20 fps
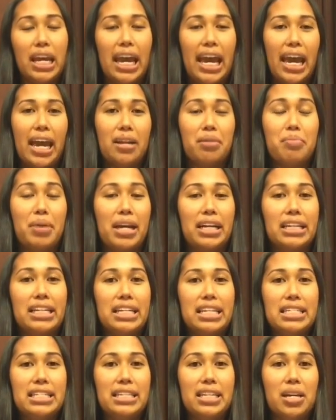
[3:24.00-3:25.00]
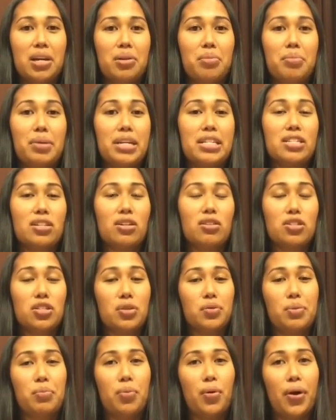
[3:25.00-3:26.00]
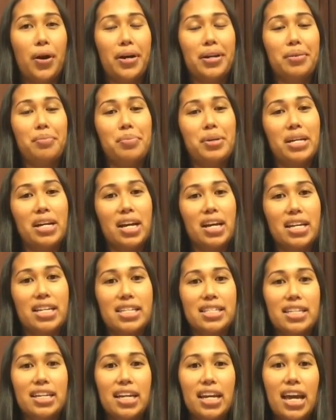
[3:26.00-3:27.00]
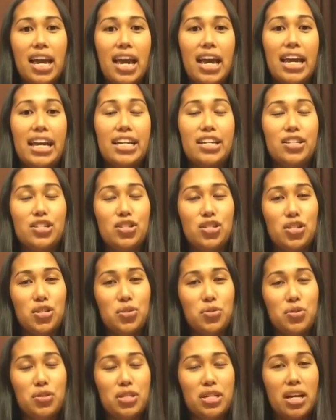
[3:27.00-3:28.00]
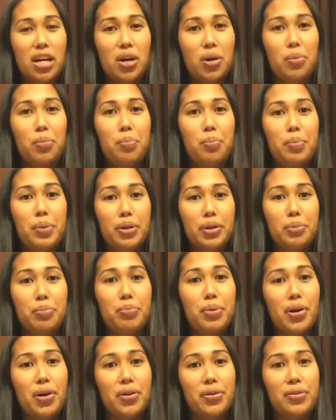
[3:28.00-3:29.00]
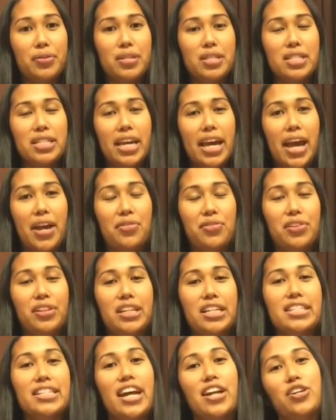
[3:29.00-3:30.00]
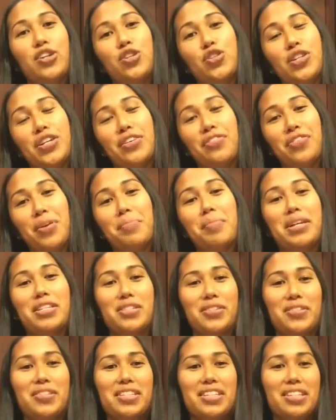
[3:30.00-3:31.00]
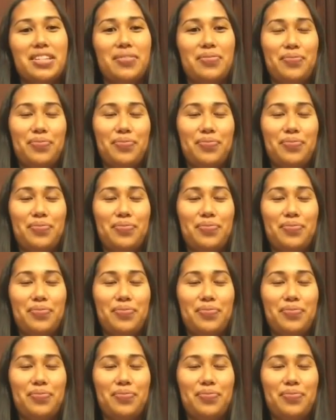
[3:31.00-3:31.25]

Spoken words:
And magnesium is also important because it is used to help build bones and release energy from muscles.